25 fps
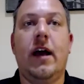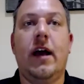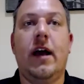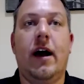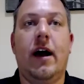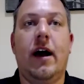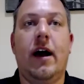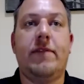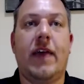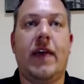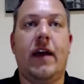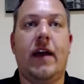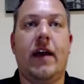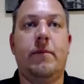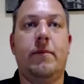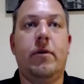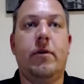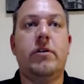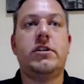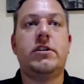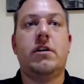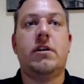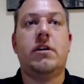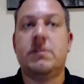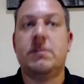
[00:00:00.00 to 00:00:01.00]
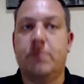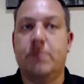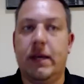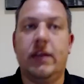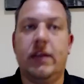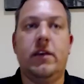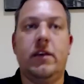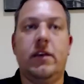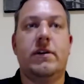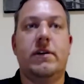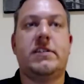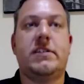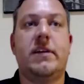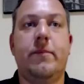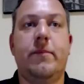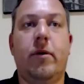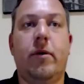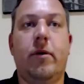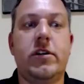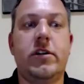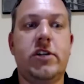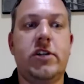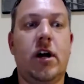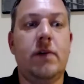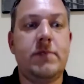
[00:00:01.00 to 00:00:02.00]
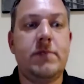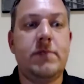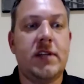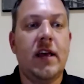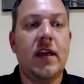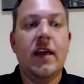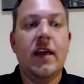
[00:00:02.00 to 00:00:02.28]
of Canada Motor Jobs, being USA Motor Jobs.